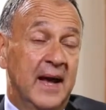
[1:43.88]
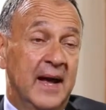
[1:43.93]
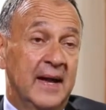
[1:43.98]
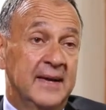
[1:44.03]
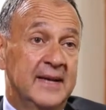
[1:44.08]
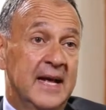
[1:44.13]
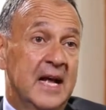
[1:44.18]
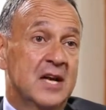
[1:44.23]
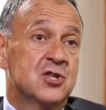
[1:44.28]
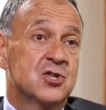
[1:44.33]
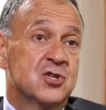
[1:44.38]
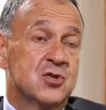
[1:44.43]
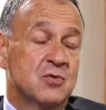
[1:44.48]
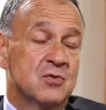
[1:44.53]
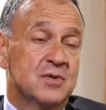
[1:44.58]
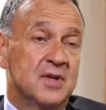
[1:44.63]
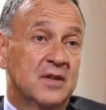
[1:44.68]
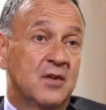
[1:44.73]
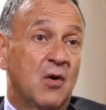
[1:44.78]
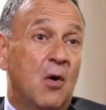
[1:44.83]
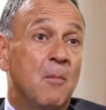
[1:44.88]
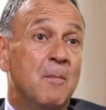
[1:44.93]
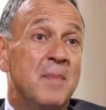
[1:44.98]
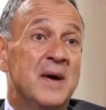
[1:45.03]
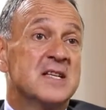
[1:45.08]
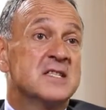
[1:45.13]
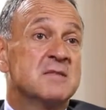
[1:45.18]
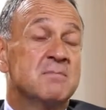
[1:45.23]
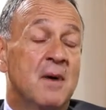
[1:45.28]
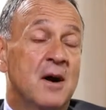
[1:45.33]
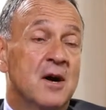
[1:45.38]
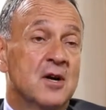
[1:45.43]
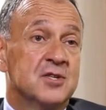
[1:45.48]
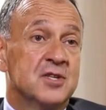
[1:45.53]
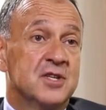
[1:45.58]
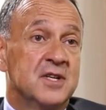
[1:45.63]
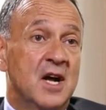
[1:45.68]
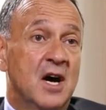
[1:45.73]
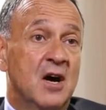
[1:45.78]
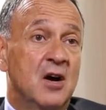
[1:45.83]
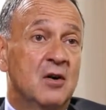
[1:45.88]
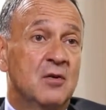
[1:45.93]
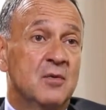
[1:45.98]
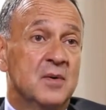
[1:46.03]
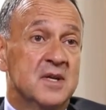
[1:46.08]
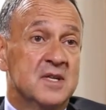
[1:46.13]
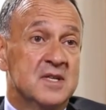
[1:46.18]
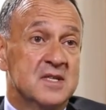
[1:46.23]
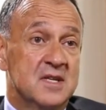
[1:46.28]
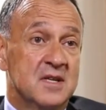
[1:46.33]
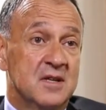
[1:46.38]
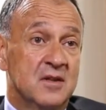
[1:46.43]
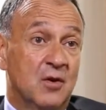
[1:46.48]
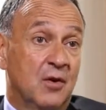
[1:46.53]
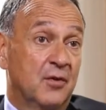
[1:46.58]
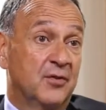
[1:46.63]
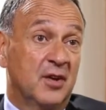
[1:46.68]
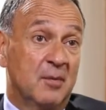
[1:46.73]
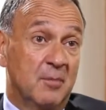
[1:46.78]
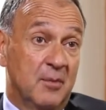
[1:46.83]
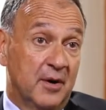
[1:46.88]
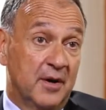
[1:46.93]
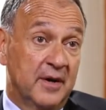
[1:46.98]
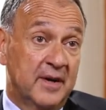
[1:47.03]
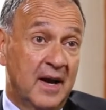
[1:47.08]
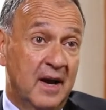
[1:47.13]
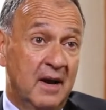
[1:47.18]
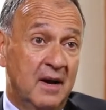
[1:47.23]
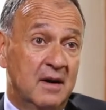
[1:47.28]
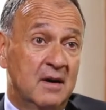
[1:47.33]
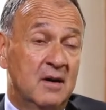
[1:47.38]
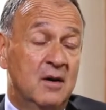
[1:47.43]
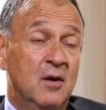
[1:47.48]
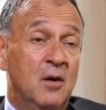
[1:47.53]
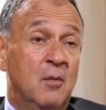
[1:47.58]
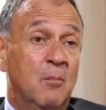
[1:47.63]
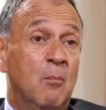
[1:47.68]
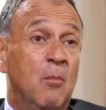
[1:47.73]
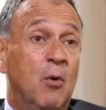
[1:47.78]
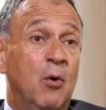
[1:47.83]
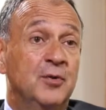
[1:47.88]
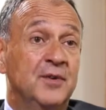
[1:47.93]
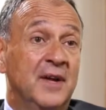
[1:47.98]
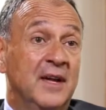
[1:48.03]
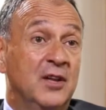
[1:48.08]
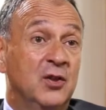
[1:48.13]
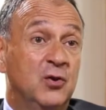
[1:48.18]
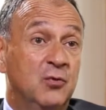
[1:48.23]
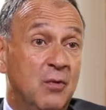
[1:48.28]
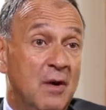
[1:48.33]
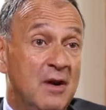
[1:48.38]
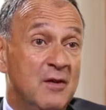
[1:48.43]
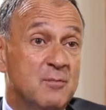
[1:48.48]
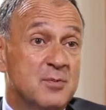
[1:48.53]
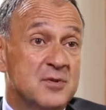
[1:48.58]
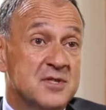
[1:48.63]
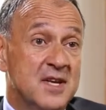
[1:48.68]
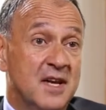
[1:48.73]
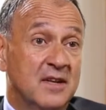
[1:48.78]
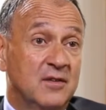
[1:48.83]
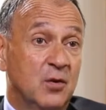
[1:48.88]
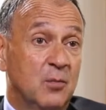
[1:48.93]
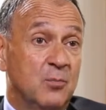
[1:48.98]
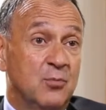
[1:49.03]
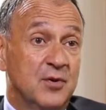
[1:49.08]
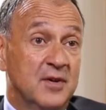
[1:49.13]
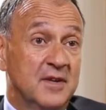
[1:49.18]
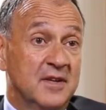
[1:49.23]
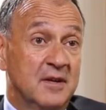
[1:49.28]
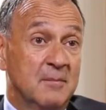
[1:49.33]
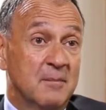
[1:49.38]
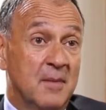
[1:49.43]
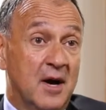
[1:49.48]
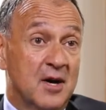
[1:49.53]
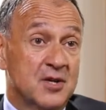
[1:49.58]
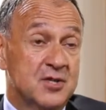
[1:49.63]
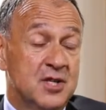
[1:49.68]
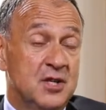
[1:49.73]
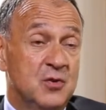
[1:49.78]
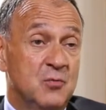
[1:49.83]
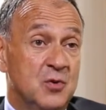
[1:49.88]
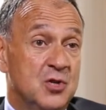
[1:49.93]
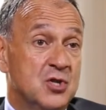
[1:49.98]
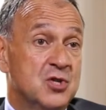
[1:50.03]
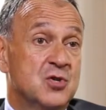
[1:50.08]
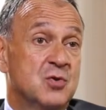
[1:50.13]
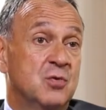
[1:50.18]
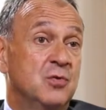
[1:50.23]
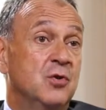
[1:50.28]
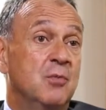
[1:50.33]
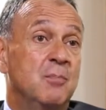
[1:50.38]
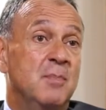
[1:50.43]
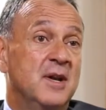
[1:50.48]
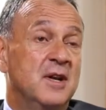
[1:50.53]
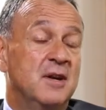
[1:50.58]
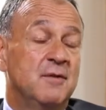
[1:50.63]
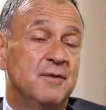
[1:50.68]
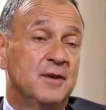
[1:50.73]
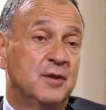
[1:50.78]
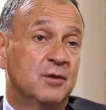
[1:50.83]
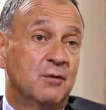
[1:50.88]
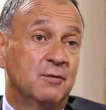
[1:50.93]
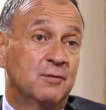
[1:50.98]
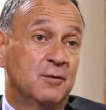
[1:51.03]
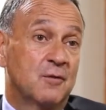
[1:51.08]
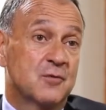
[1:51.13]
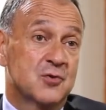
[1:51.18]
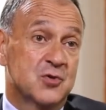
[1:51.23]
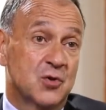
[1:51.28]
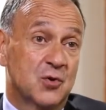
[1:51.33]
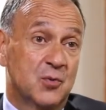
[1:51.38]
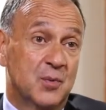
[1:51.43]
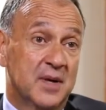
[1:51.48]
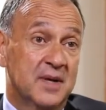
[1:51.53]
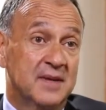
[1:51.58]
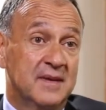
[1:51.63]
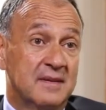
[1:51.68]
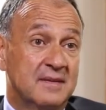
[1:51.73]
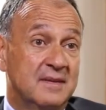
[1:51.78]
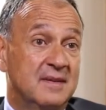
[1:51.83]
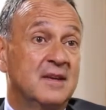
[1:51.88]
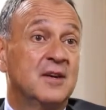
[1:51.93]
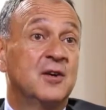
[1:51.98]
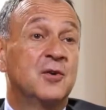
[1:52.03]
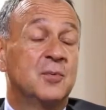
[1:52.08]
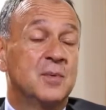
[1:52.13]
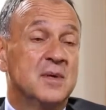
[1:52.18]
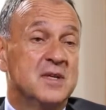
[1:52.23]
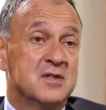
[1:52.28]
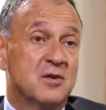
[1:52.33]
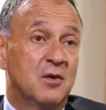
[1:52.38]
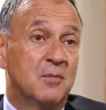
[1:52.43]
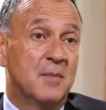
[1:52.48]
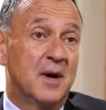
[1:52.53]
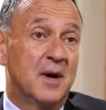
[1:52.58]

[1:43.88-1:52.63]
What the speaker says: And that shows that our best margin now is in North America, more than 12% operating margin, which show the benefit of offshoring that increase our